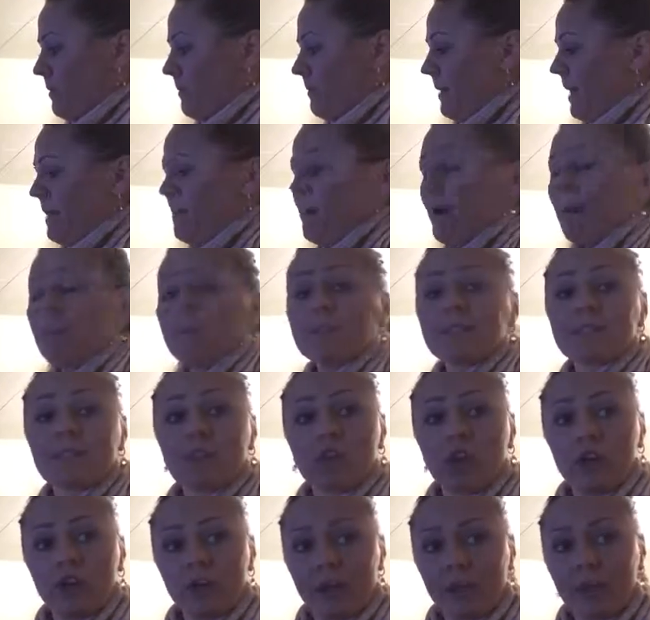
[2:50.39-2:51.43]
My pump is
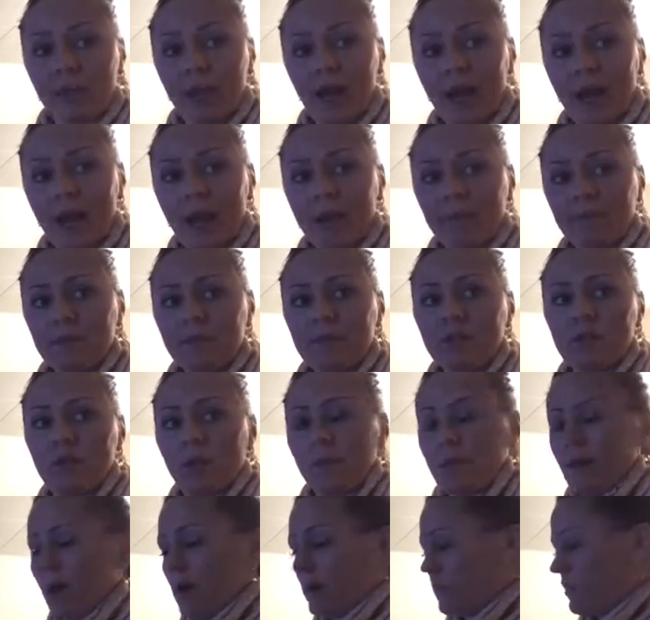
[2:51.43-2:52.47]
currently primed, so
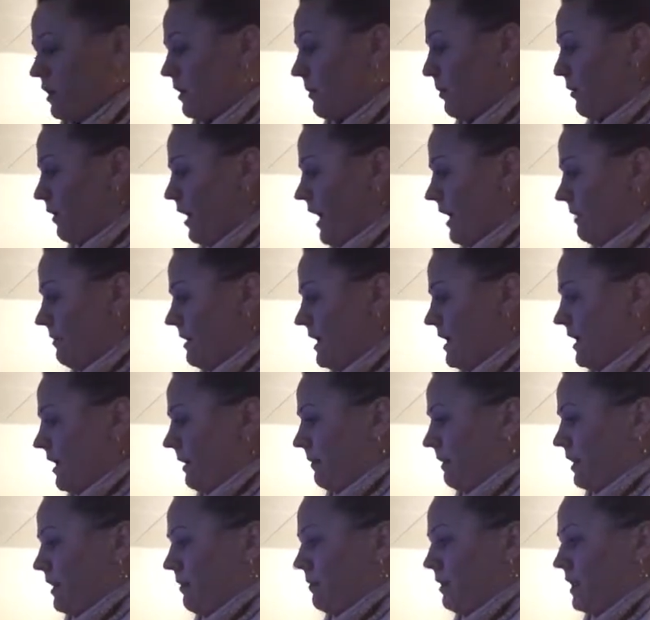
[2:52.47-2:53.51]
I'm not going to prime it. I'm
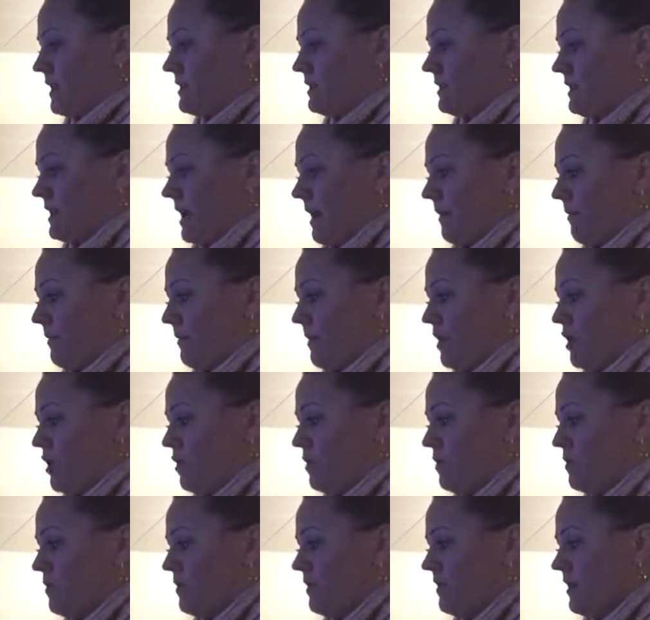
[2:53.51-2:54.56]
going to press Stop
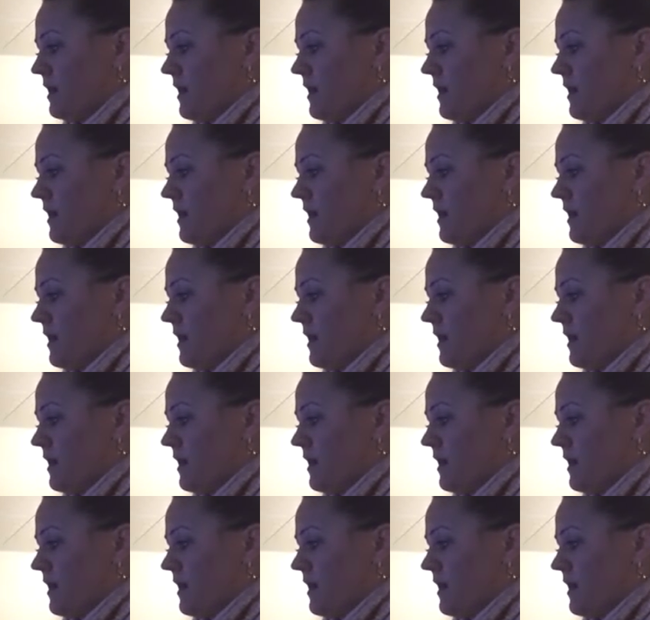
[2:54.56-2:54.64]
No.